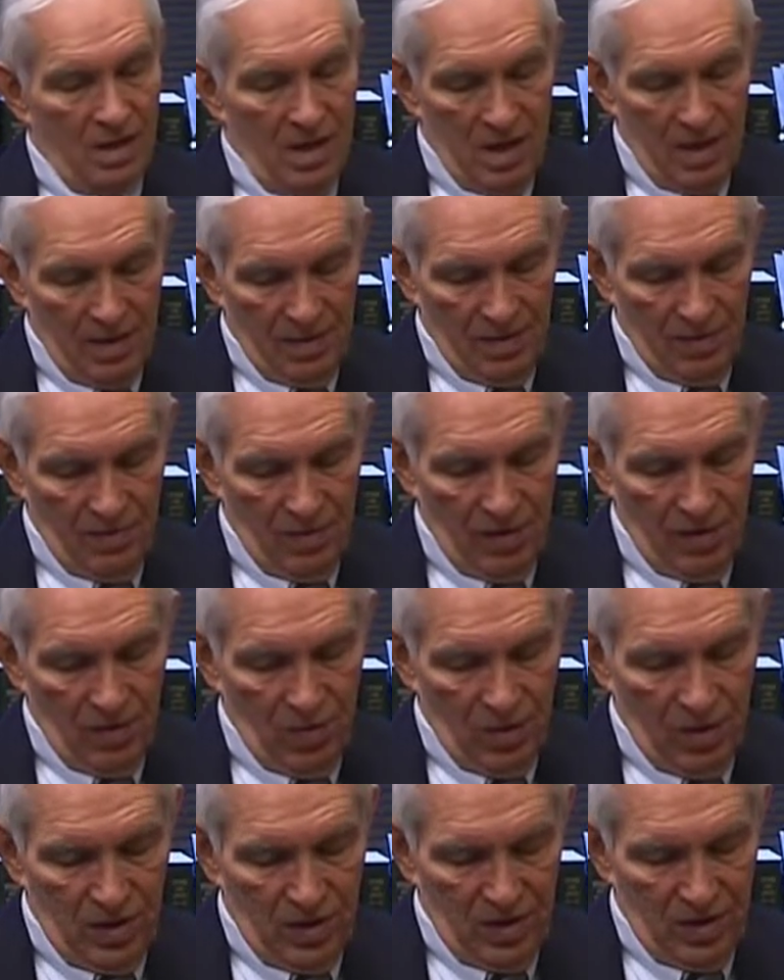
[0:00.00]
Yeah, very
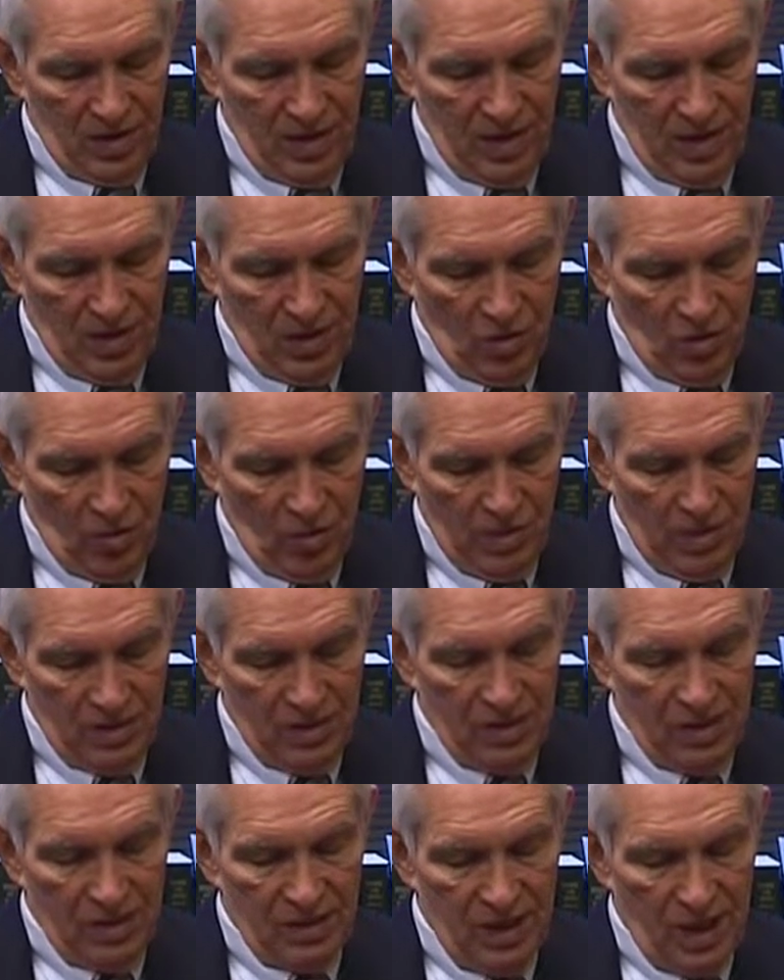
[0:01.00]
well. He had known me
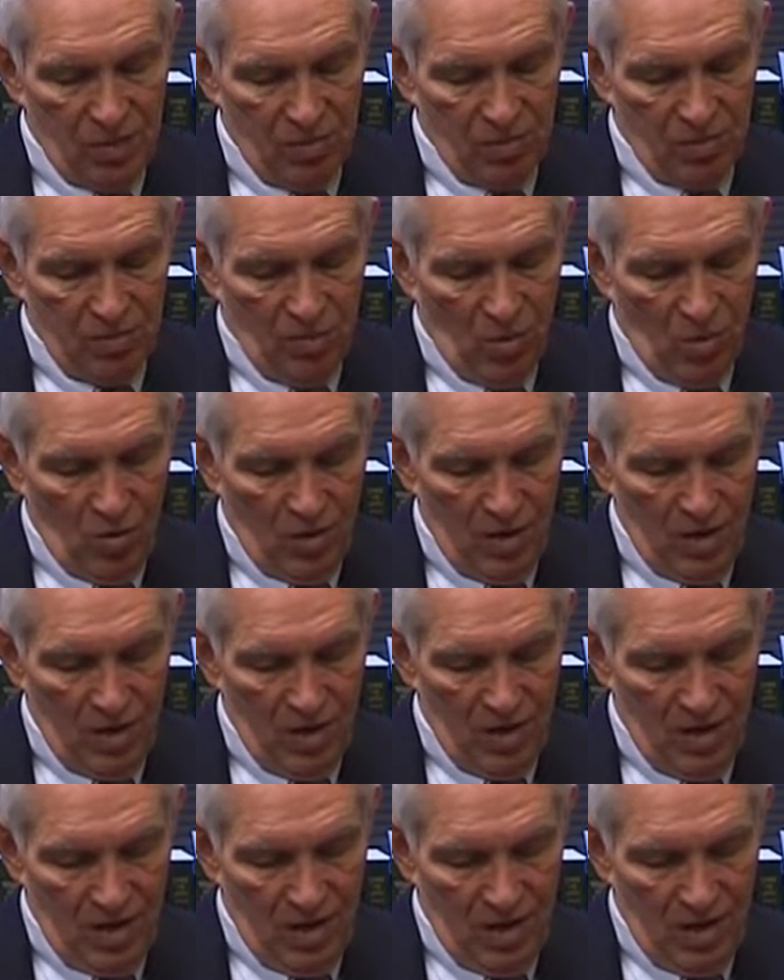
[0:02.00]
since I was born.